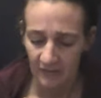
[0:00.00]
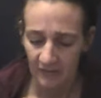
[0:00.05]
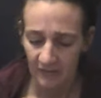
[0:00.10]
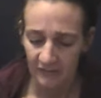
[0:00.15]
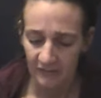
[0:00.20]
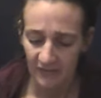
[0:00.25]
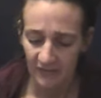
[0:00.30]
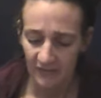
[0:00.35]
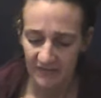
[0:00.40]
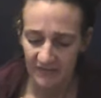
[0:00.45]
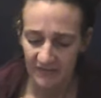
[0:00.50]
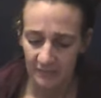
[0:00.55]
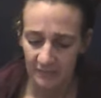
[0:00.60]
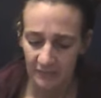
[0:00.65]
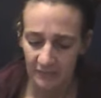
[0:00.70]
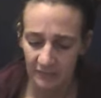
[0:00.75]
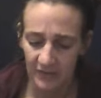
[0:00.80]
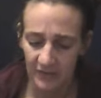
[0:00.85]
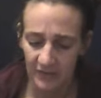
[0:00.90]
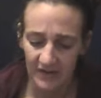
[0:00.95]
feel like some
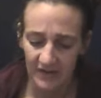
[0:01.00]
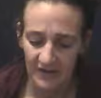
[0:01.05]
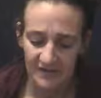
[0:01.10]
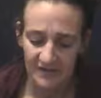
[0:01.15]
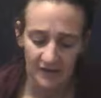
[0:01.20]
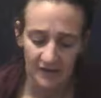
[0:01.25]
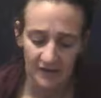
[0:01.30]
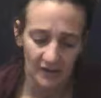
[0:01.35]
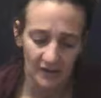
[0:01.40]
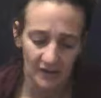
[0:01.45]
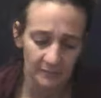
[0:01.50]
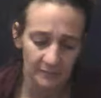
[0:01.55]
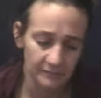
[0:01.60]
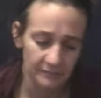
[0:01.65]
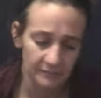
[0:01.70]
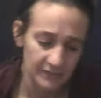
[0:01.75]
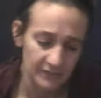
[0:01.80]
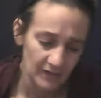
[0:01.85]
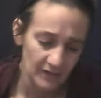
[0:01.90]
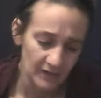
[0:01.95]
of you guys,
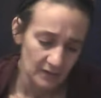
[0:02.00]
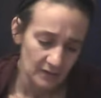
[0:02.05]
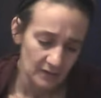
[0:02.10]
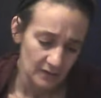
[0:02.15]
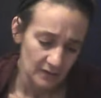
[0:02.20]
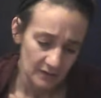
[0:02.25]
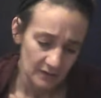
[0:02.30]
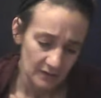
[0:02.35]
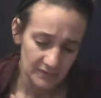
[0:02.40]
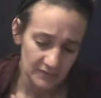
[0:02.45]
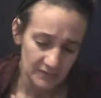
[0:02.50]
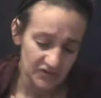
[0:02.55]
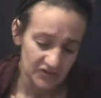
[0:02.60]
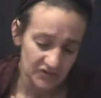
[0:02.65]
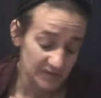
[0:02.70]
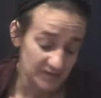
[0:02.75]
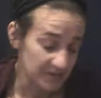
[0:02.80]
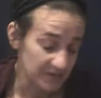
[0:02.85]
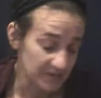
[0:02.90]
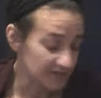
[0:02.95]

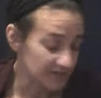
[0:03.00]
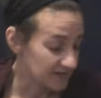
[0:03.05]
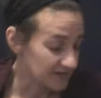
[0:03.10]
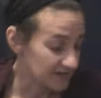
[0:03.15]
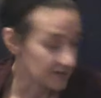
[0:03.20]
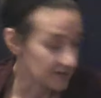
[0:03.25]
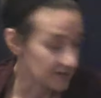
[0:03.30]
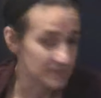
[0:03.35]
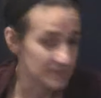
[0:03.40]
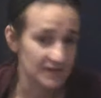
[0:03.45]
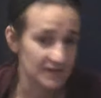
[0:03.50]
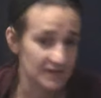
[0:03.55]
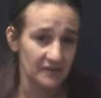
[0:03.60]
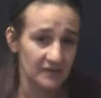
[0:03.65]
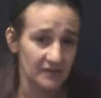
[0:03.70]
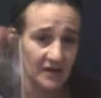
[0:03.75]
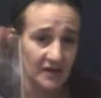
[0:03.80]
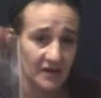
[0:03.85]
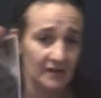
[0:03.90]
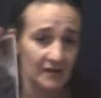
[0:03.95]
just because I keep seeing
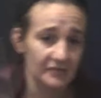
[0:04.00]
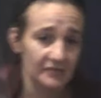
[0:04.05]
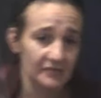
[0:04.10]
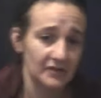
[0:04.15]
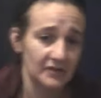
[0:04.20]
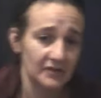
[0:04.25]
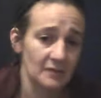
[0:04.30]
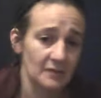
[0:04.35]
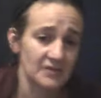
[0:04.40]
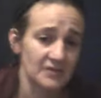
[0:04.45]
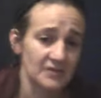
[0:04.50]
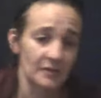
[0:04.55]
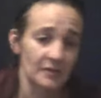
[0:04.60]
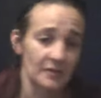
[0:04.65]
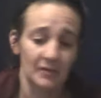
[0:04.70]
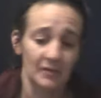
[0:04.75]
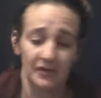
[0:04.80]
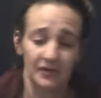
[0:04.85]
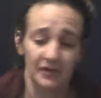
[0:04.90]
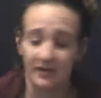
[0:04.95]
the Hierophant come to the
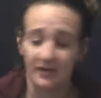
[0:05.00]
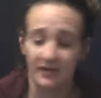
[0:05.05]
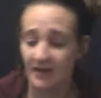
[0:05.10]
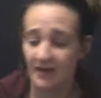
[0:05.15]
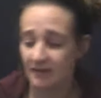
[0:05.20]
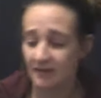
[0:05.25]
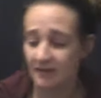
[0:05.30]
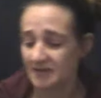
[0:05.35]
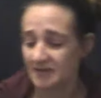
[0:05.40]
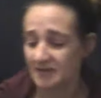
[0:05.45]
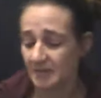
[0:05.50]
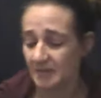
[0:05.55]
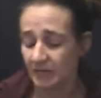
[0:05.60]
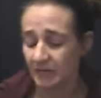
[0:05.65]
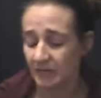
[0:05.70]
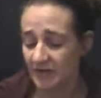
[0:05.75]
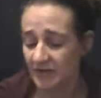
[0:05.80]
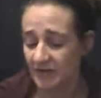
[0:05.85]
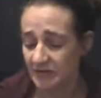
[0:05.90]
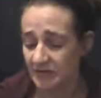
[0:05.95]
bottom of the deck, some of you
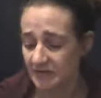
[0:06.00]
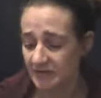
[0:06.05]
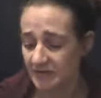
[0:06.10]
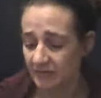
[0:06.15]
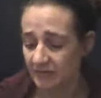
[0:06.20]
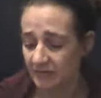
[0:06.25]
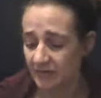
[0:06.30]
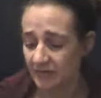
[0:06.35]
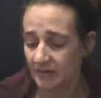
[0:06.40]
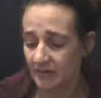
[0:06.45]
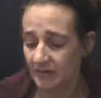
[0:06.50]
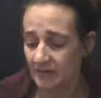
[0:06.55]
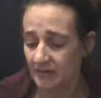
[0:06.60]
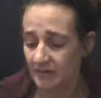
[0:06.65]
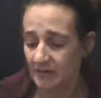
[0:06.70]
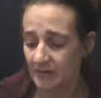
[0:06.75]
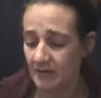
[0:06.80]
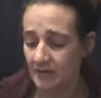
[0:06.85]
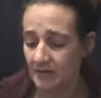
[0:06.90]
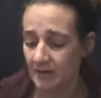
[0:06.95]
guys could definitely
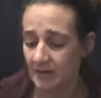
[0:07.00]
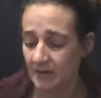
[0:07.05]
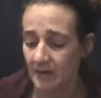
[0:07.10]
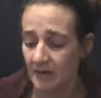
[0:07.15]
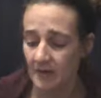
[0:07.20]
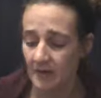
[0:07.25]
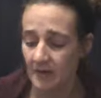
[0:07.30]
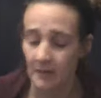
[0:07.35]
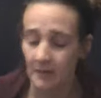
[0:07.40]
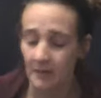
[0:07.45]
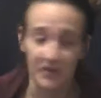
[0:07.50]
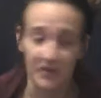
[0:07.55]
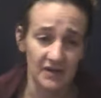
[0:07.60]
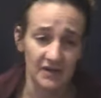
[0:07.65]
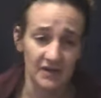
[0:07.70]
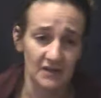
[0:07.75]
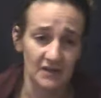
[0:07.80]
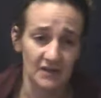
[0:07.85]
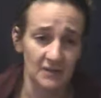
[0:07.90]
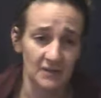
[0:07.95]
be
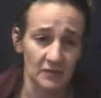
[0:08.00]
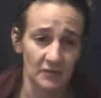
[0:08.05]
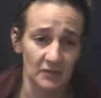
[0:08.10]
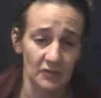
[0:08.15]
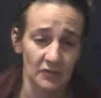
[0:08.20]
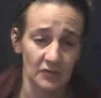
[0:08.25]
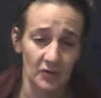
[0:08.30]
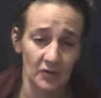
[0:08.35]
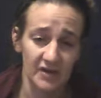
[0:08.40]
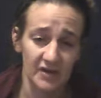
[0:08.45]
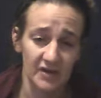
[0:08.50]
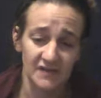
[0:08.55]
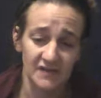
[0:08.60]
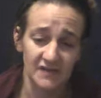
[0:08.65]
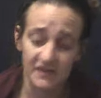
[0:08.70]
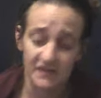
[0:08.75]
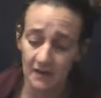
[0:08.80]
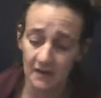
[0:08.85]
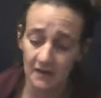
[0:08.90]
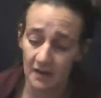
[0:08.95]
connecting with Taurus,
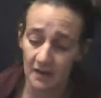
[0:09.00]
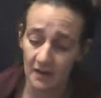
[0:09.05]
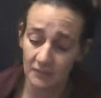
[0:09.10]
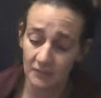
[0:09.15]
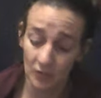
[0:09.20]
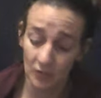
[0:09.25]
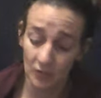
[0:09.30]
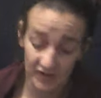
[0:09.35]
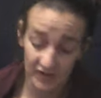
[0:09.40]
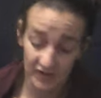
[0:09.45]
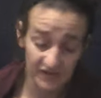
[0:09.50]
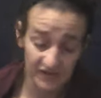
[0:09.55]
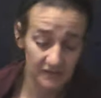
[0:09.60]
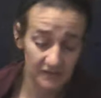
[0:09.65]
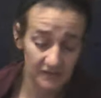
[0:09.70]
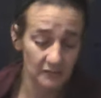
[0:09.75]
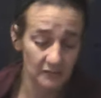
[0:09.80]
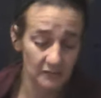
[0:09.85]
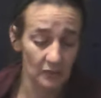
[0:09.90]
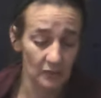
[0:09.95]

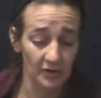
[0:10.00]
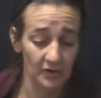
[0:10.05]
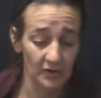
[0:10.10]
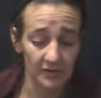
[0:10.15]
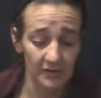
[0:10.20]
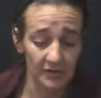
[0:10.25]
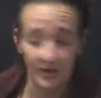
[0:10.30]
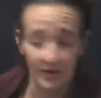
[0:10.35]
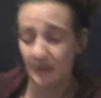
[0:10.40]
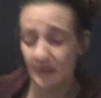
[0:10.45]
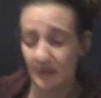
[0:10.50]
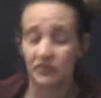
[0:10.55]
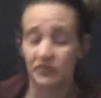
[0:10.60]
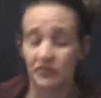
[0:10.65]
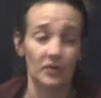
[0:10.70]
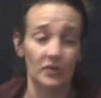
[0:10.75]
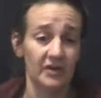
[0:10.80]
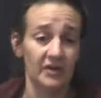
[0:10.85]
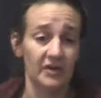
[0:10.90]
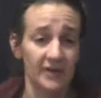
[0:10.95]
or
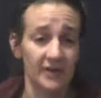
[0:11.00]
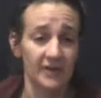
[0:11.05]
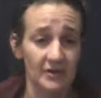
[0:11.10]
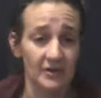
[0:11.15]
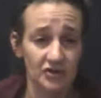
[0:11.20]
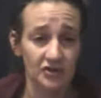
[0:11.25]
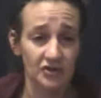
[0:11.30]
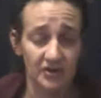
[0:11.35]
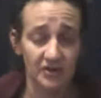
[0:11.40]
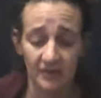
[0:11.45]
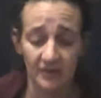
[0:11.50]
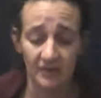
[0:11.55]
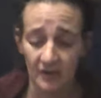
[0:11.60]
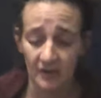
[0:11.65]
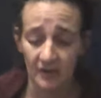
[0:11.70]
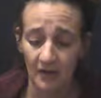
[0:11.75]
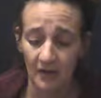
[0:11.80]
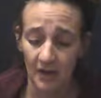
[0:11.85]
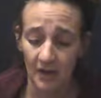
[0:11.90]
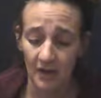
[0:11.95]
Taurian energy,
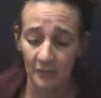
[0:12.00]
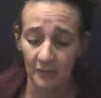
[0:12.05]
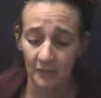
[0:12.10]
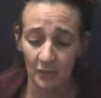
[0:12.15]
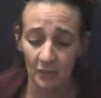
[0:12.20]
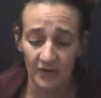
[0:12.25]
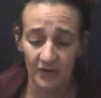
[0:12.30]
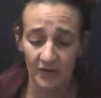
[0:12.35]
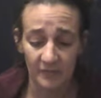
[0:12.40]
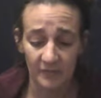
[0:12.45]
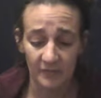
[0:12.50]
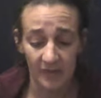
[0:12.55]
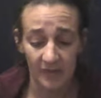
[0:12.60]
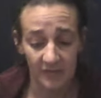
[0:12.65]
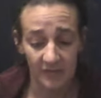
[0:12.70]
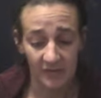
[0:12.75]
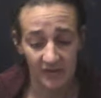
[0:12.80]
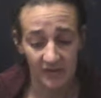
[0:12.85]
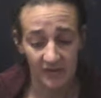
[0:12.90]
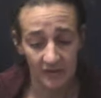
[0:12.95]
or it may
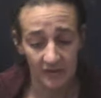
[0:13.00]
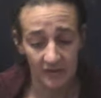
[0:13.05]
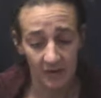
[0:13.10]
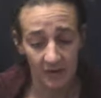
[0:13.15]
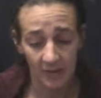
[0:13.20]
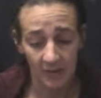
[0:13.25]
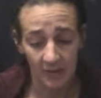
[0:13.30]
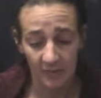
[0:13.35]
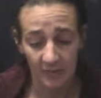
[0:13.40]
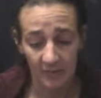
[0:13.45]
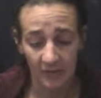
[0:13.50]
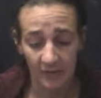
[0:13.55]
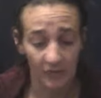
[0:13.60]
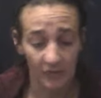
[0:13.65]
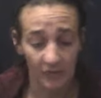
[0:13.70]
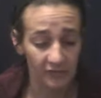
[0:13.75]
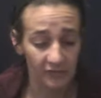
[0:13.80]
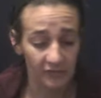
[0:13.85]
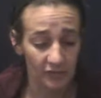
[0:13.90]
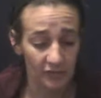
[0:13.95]
be in
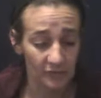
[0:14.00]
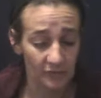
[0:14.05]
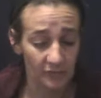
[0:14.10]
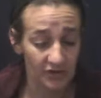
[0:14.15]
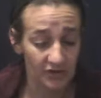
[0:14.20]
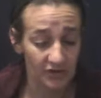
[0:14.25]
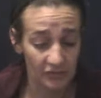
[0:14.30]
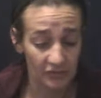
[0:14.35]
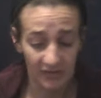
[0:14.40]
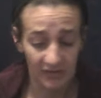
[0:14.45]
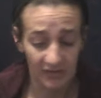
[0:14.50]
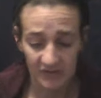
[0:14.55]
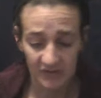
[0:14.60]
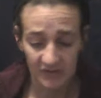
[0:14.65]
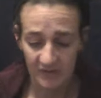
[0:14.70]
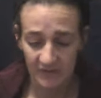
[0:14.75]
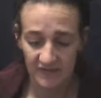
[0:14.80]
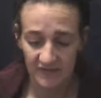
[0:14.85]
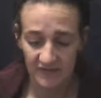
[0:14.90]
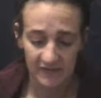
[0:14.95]
one of your major
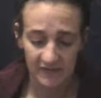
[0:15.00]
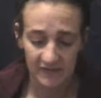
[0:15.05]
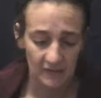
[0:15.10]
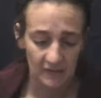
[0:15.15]
placements.